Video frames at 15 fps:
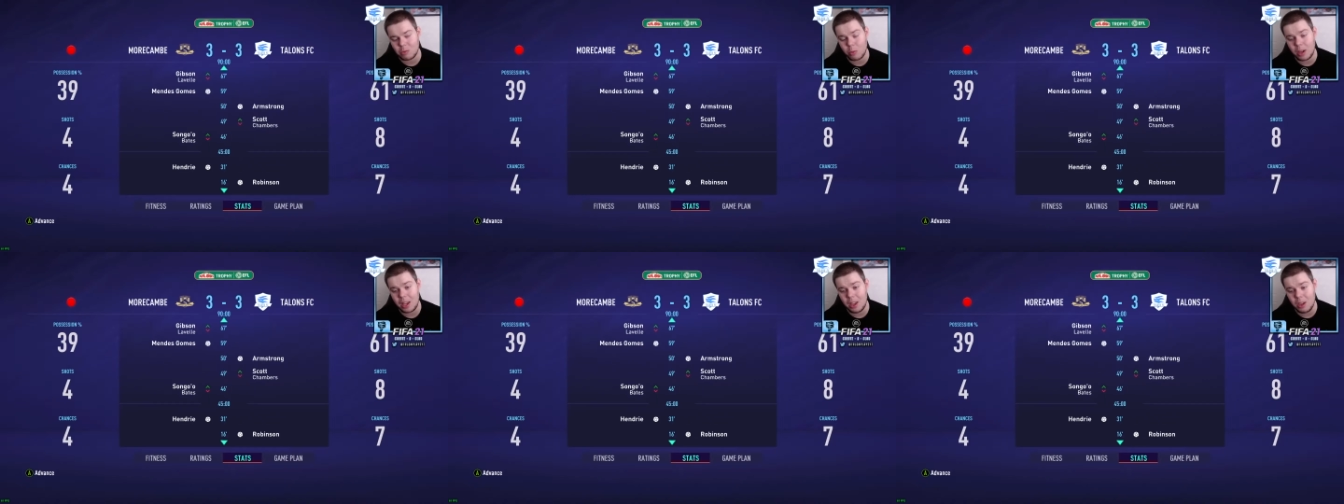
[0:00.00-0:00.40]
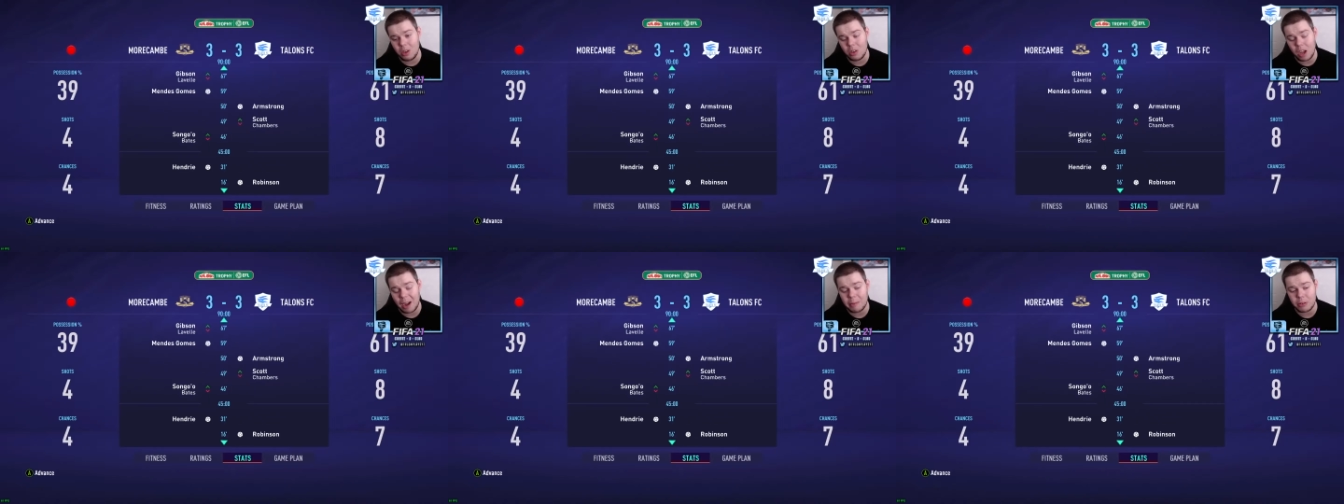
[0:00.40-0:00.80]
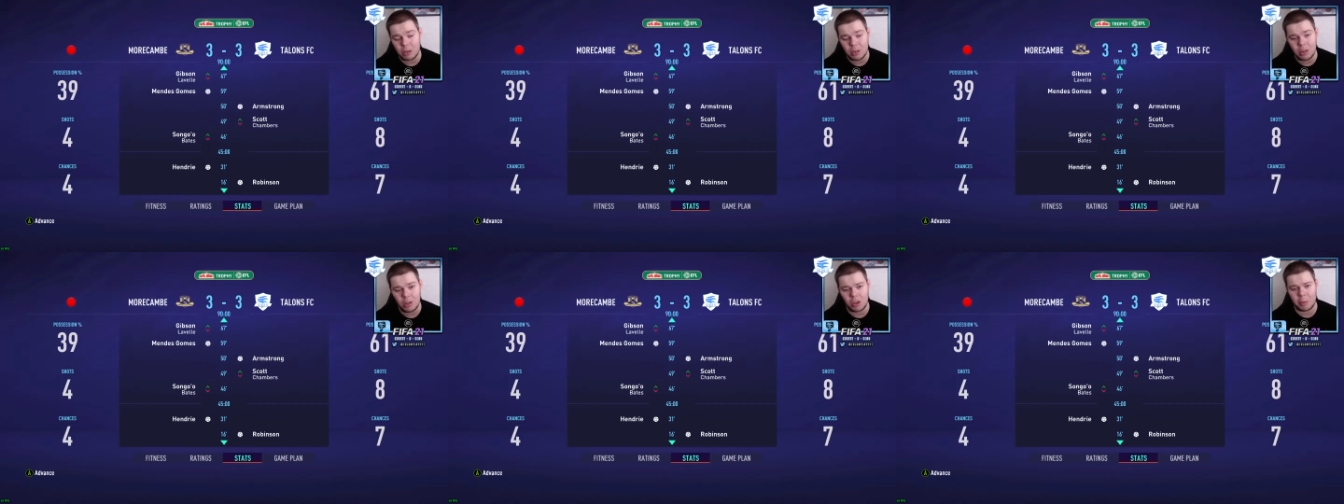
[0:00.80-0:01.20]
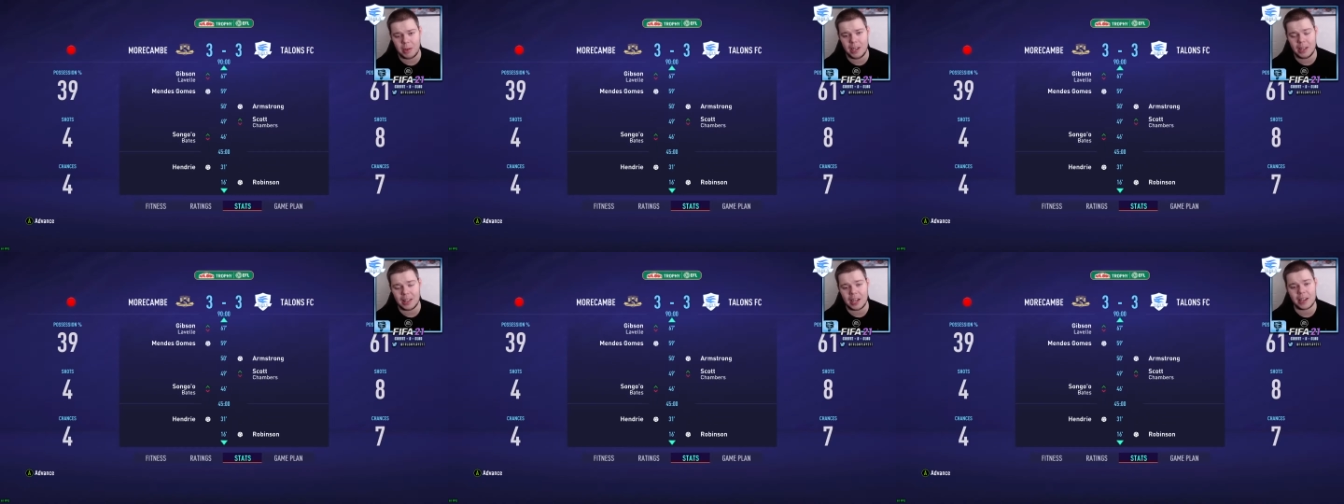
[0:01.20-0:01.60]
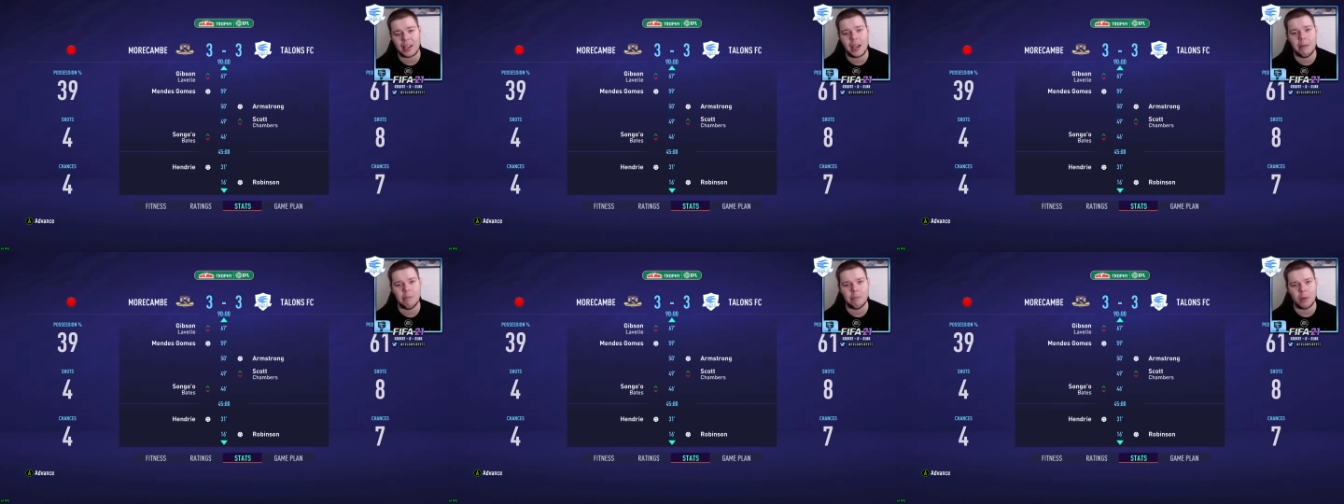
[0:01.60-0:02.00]
We absolutely dominated that
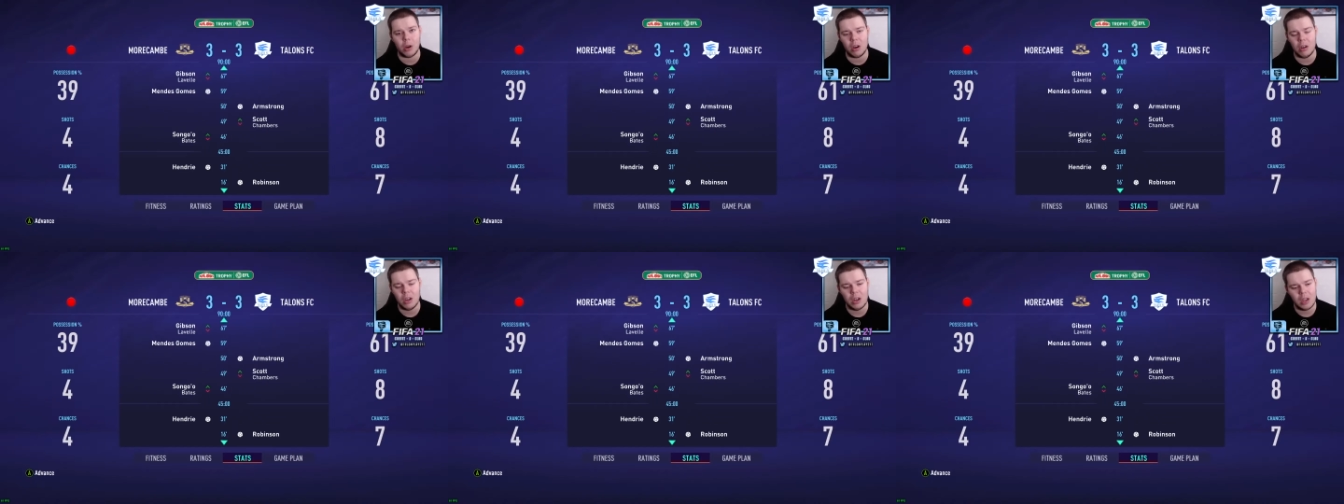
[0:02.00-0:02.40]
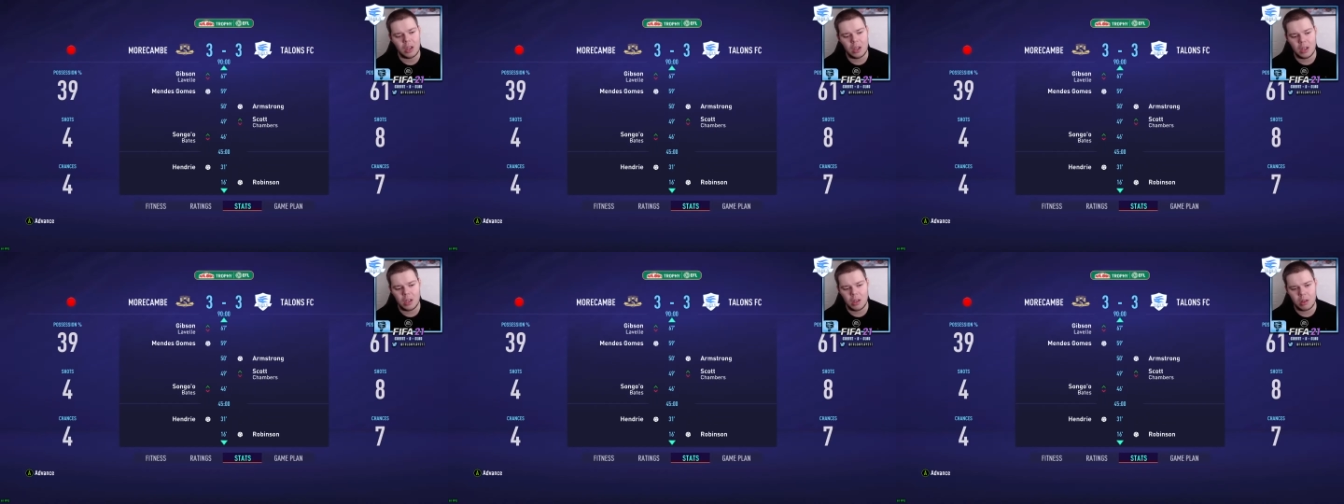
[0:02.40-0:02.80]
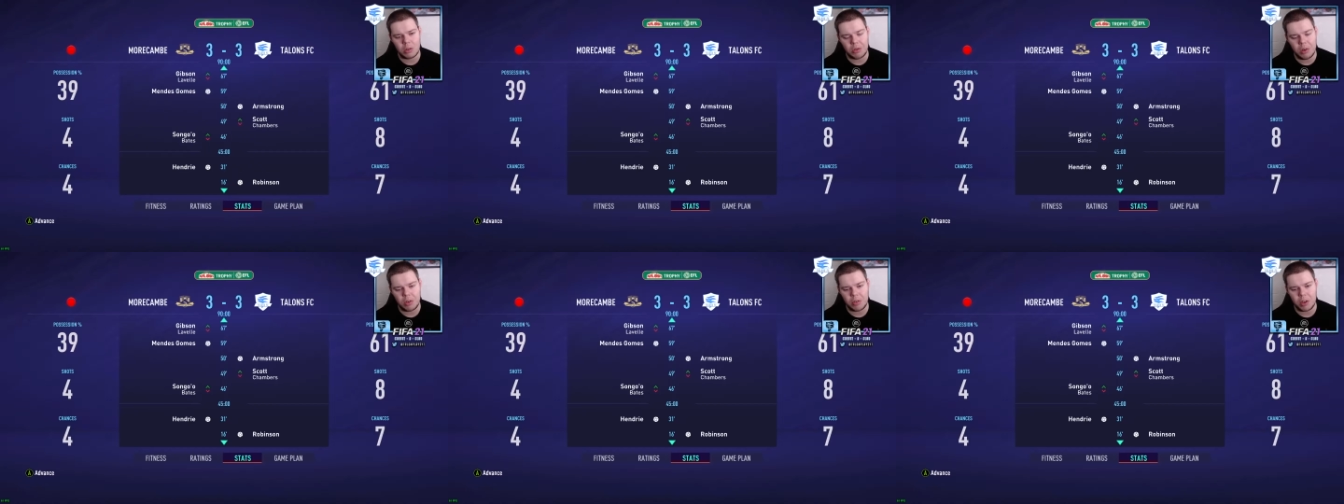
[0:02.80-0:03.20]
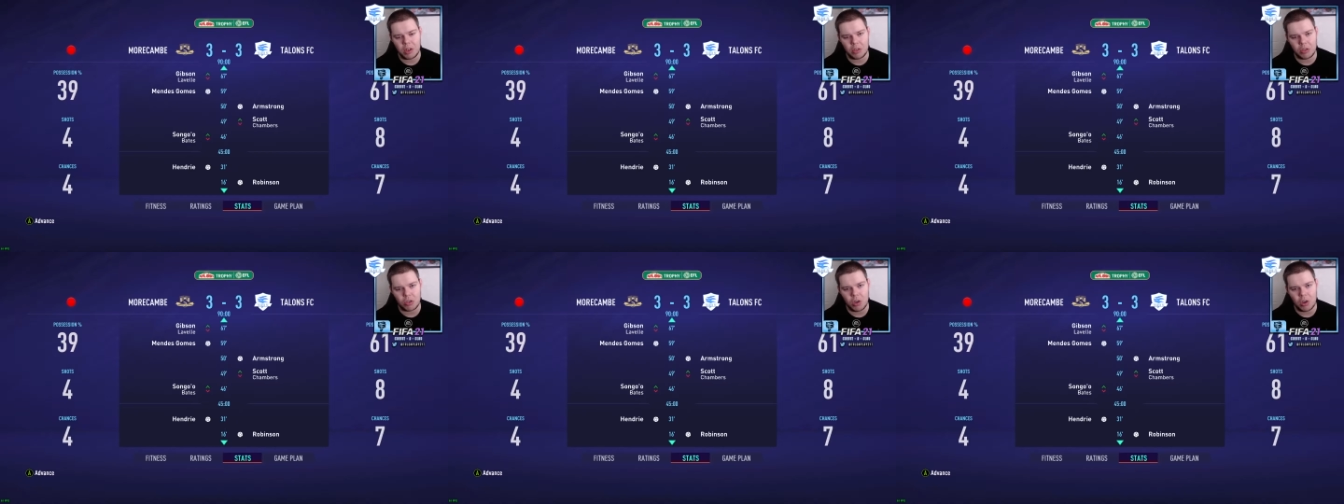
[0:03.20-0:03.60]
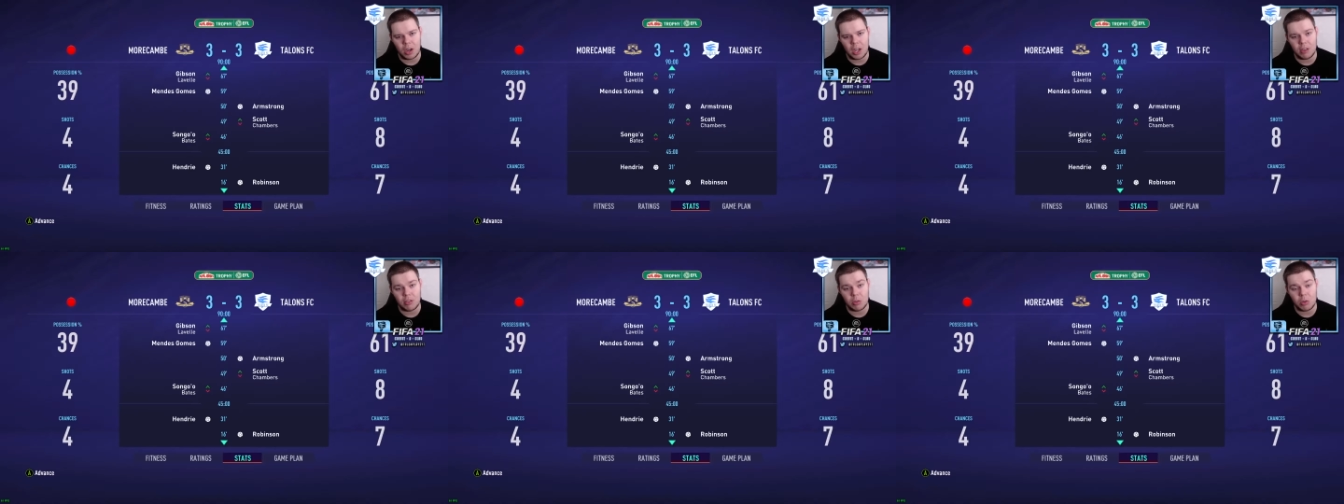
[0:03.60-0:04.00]
game, but 3-3 on the
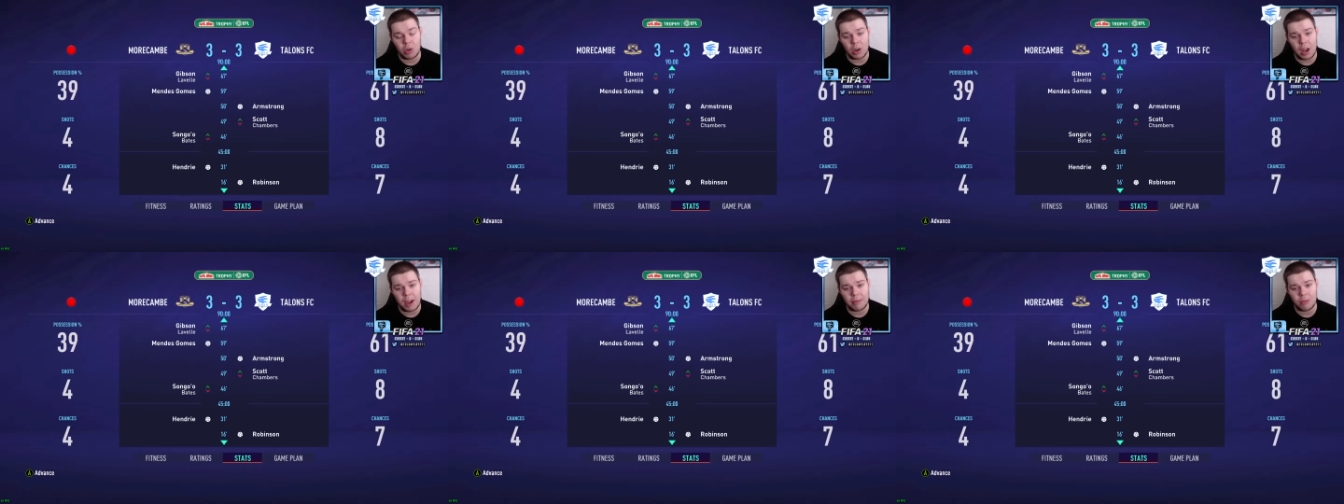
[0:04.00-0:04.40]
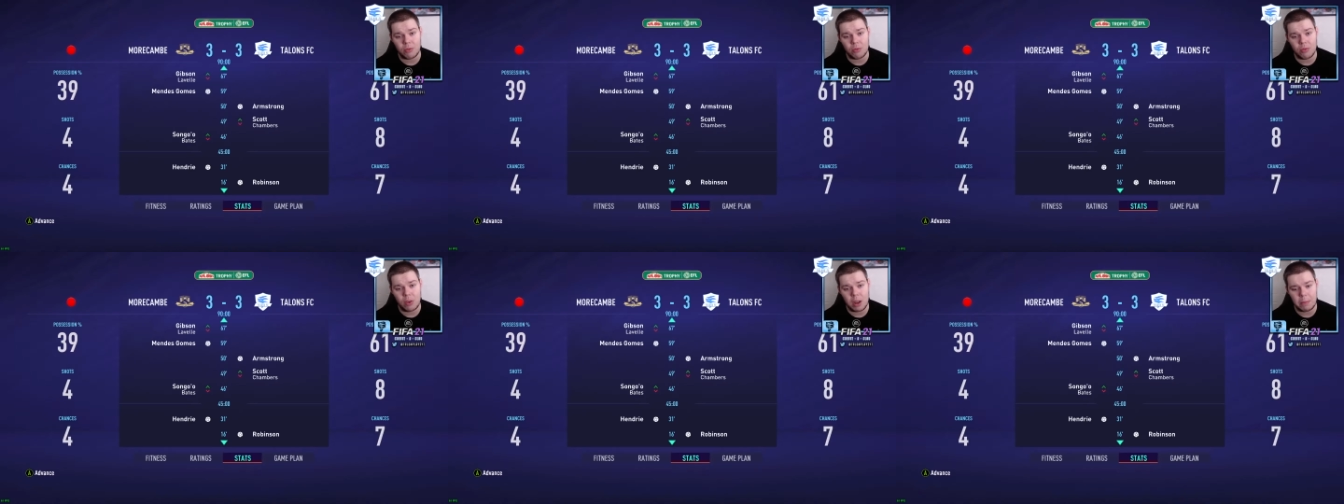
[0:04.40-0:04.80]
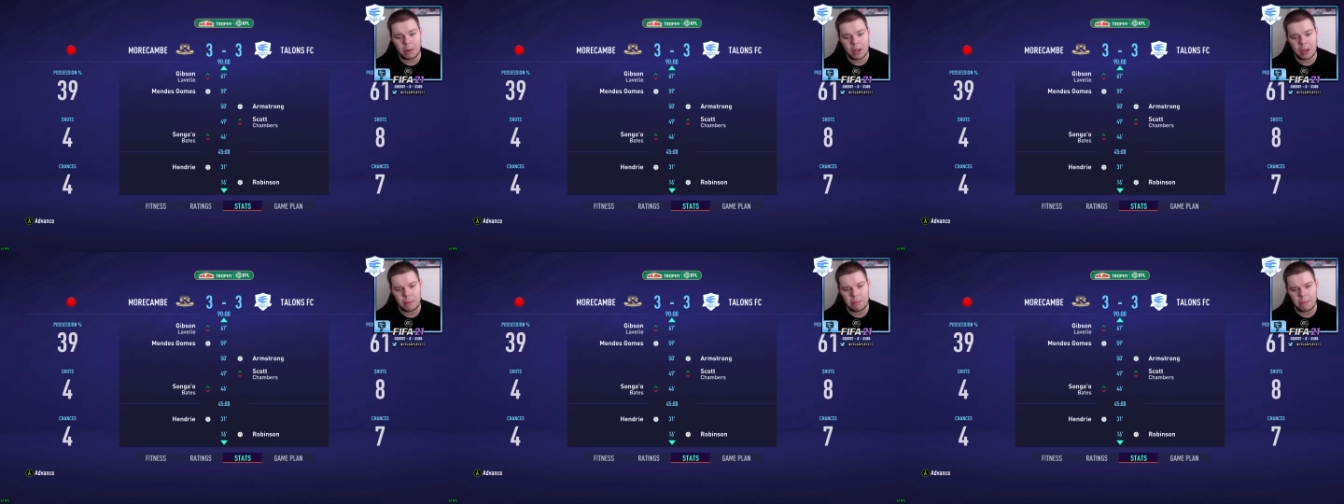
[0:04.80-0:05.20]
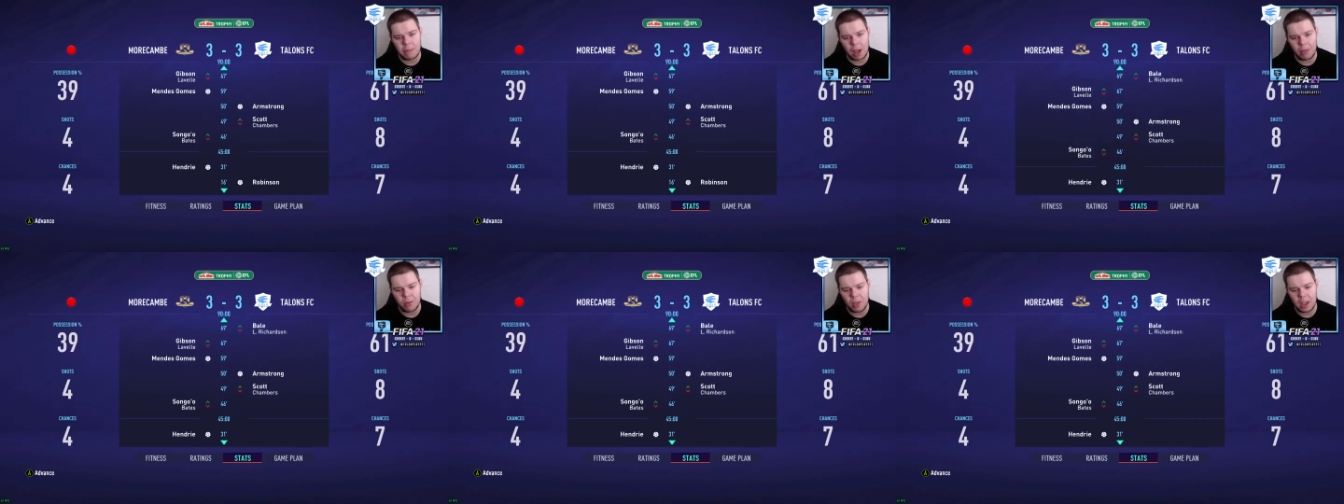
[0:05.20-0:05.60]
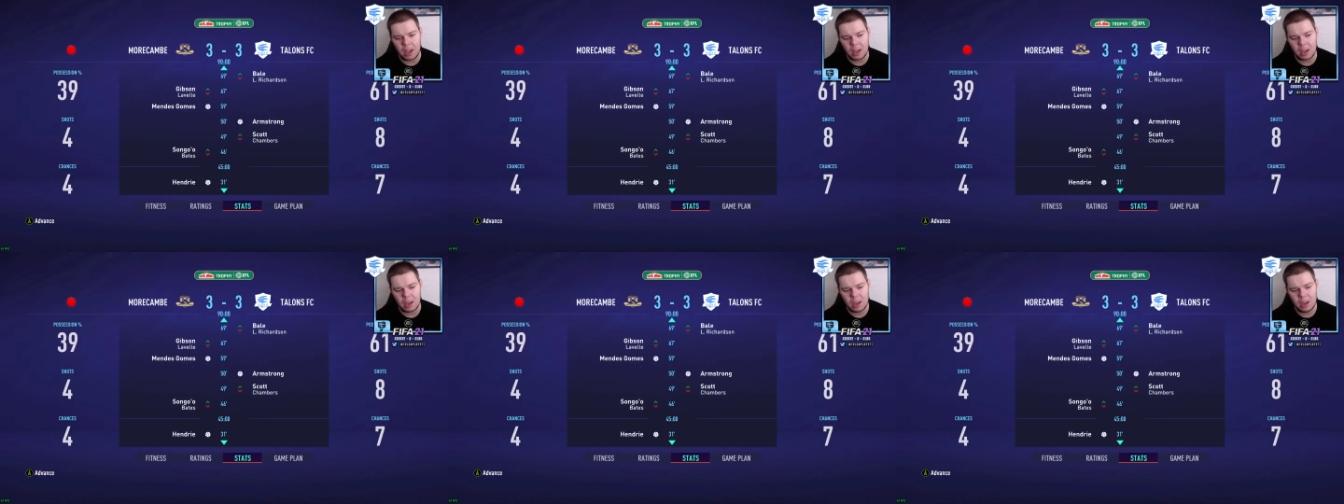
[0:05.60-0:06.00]
scoreline, so we're going to have to replay, I
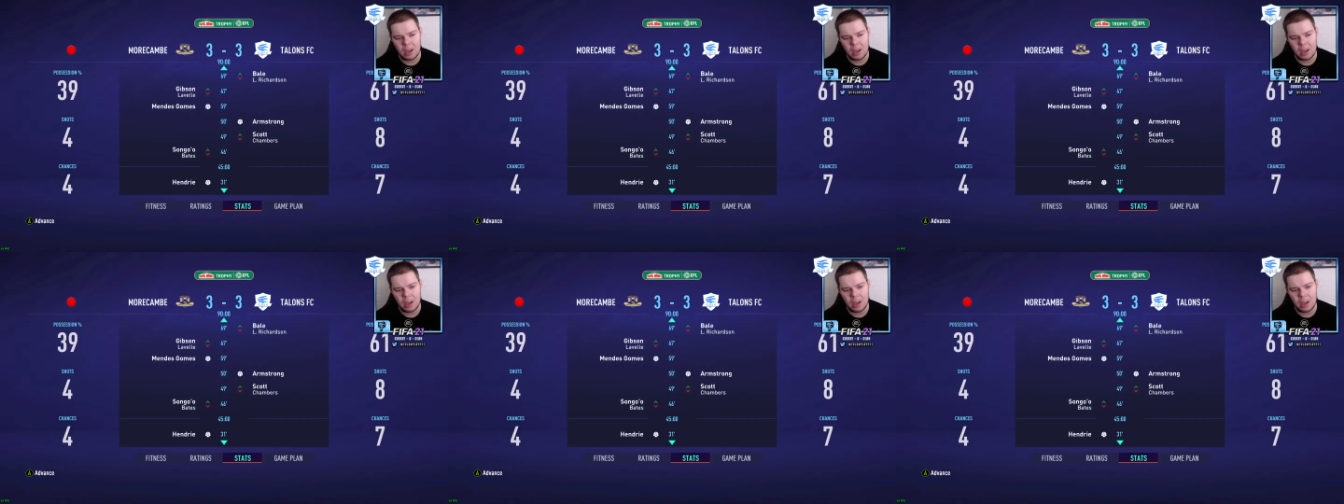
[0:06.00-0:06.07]
think.